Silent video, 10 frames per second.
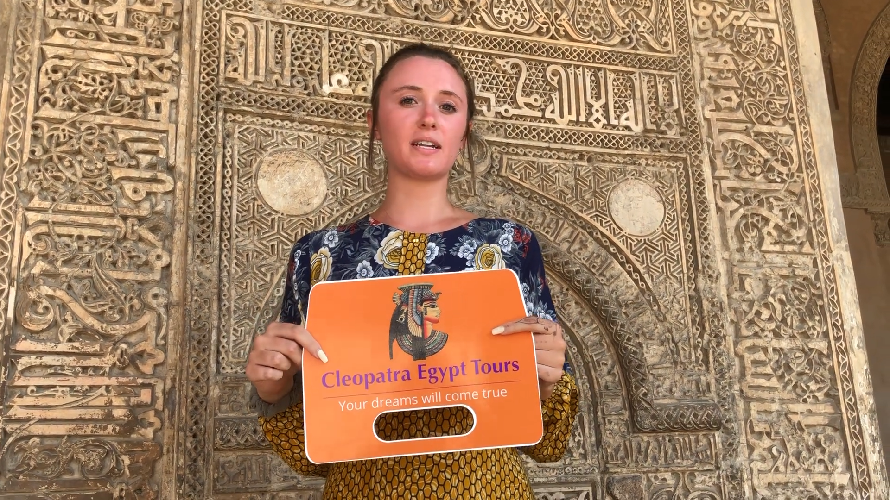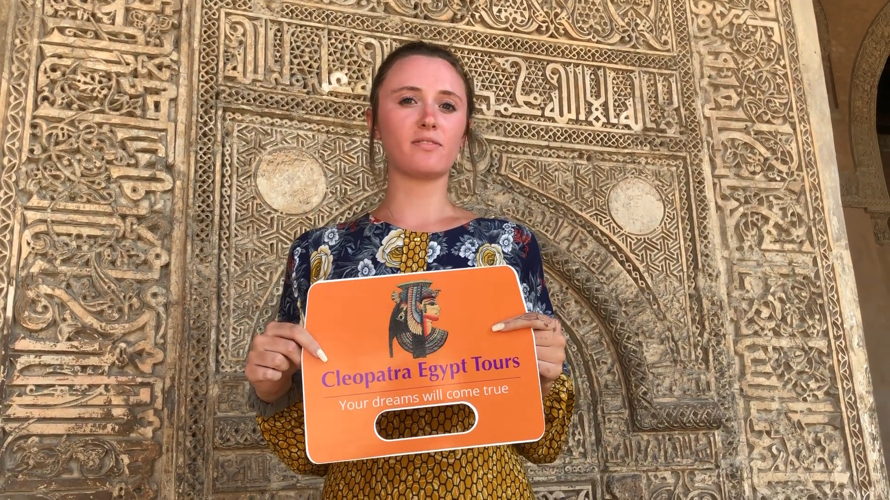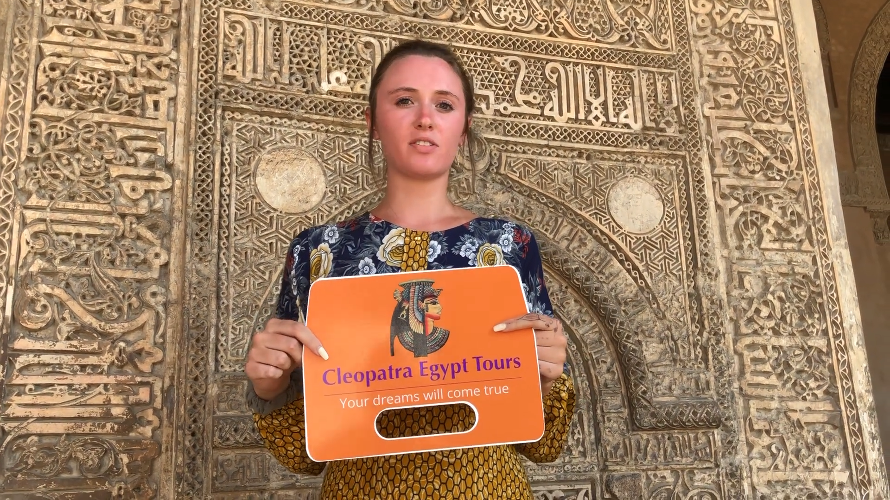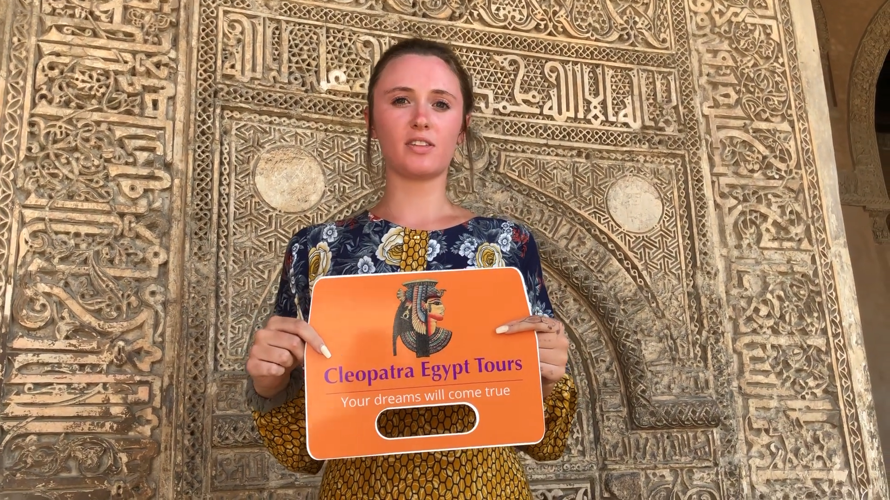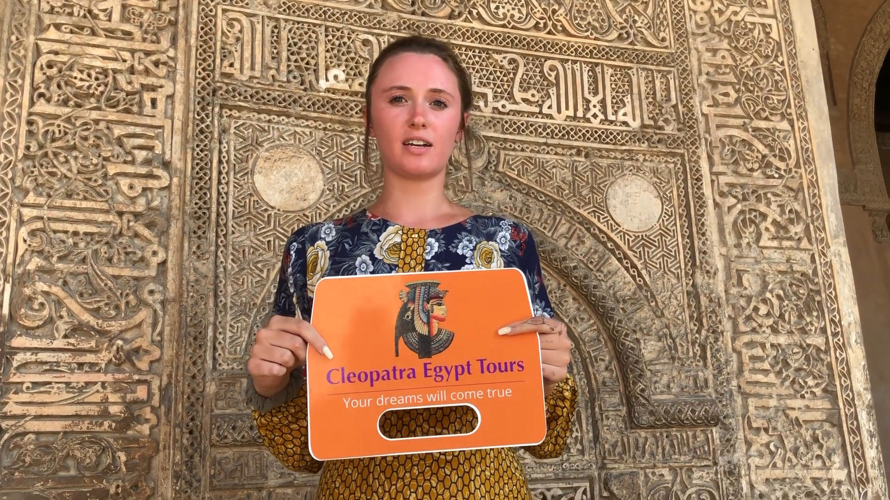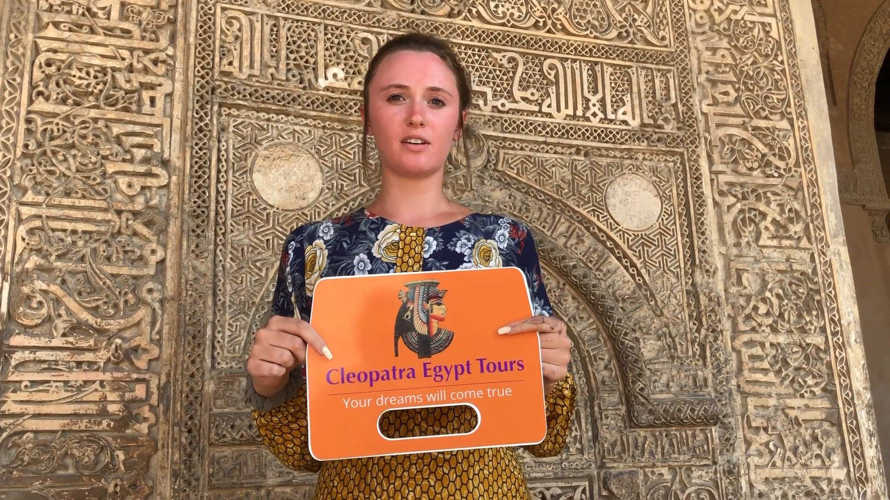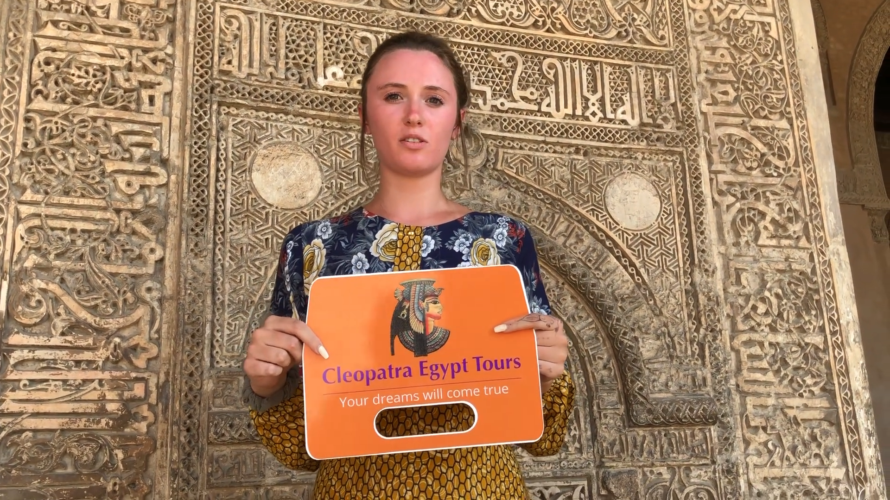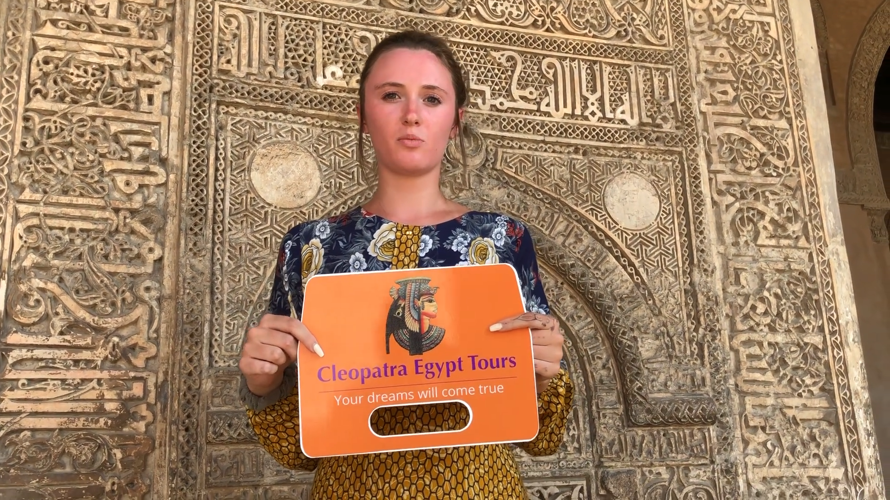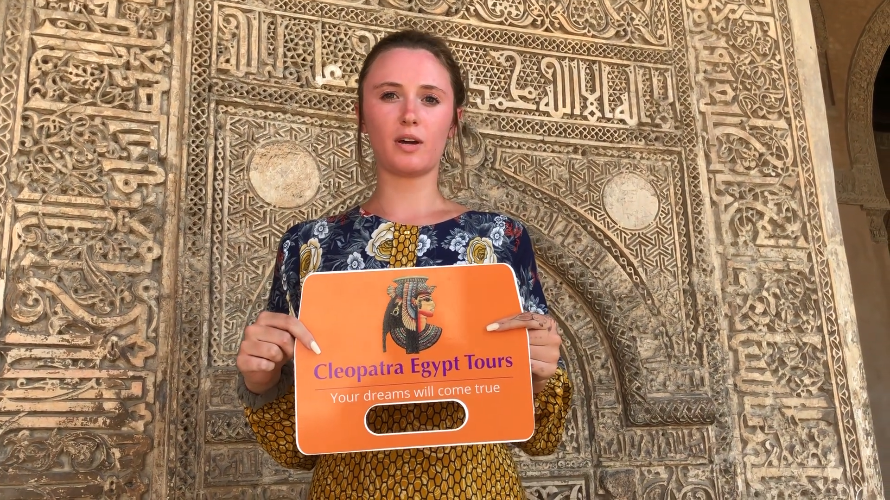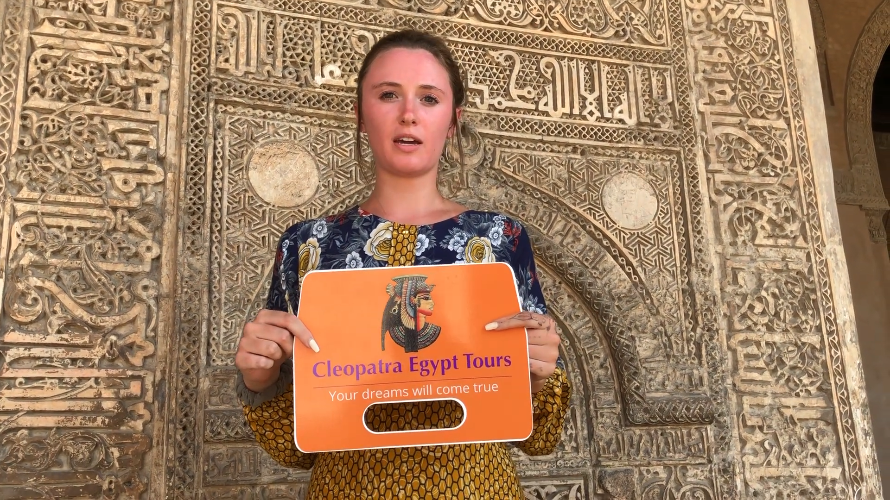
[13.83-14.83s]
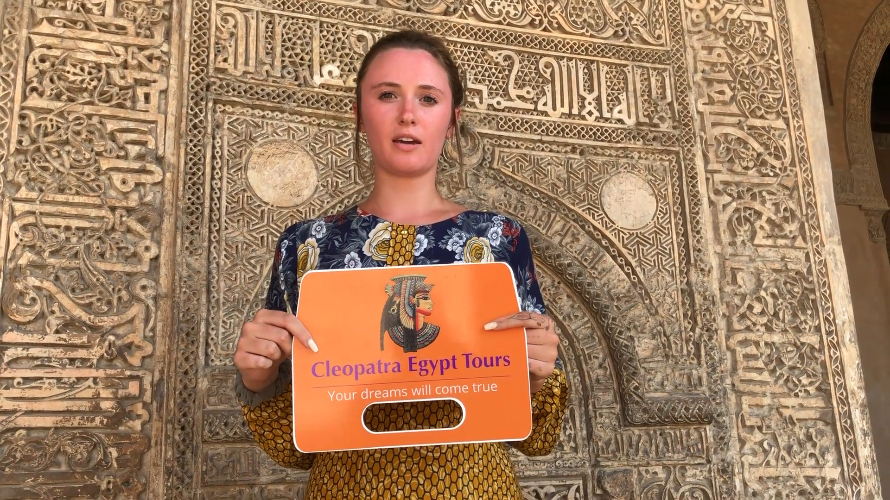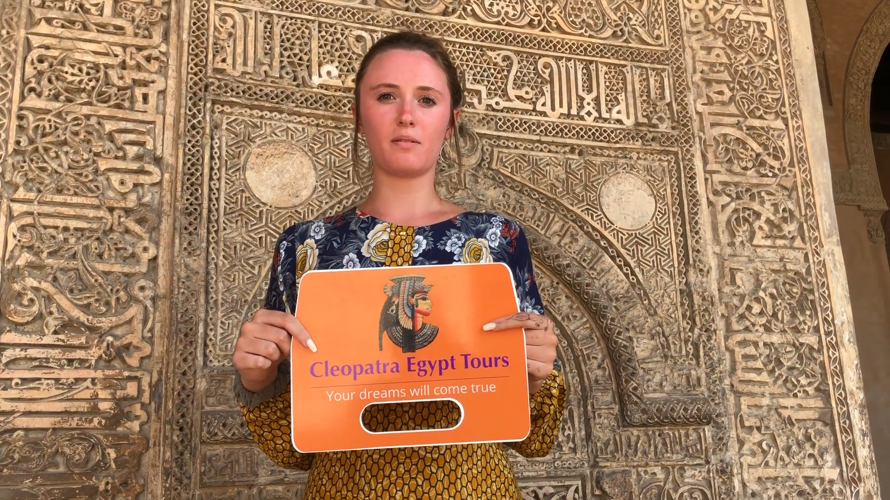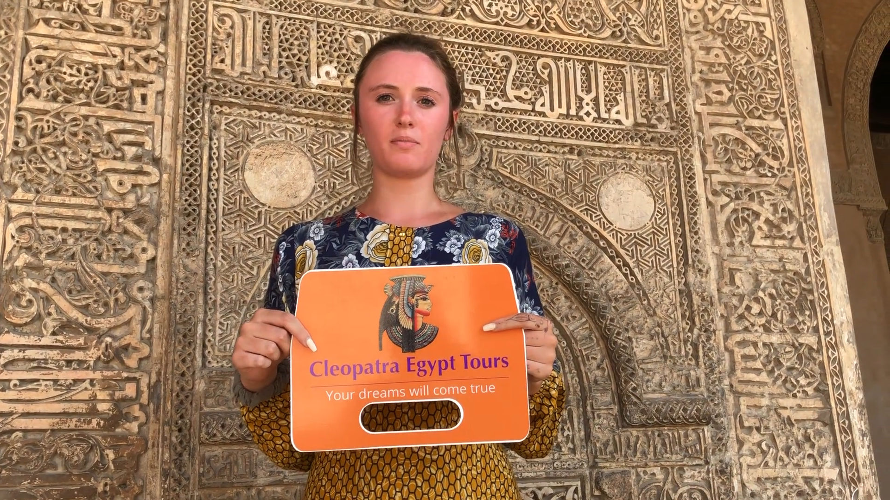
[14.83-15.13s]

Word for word: everything on the way.